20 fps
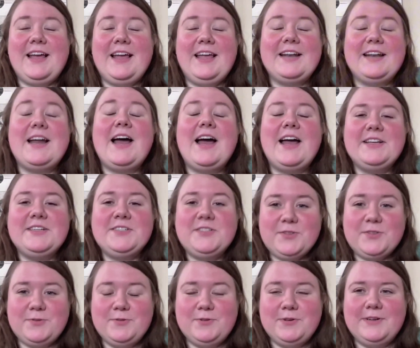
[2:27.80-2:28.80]
high
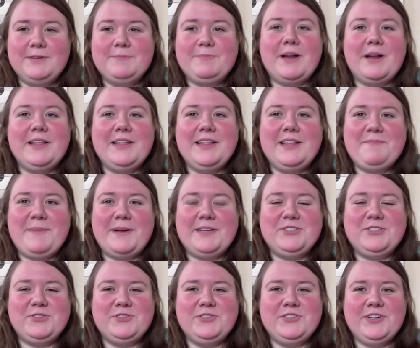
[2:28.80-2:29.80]
school, probably like my
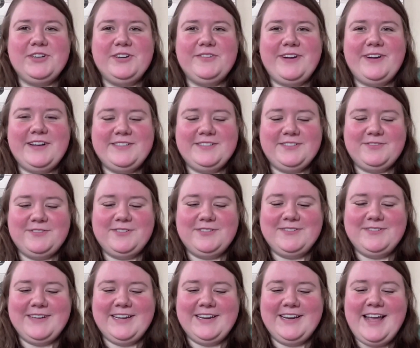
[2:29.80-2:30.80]
junior year of high
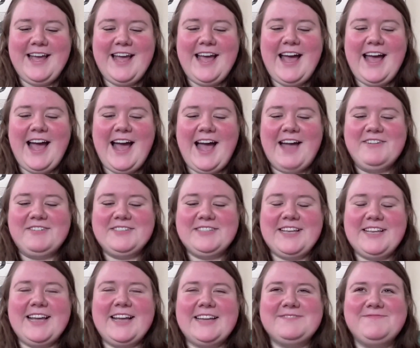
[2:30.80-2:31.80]
school, when I was
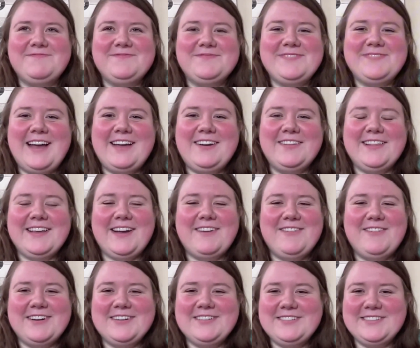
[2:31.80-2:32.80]
like, I don't think I
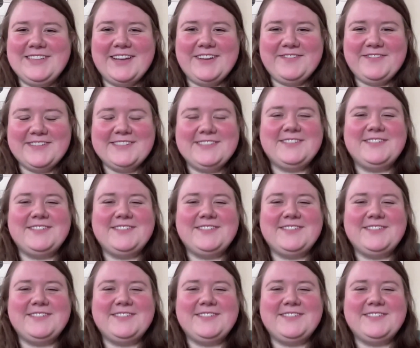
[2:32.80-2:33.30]
want to do like physical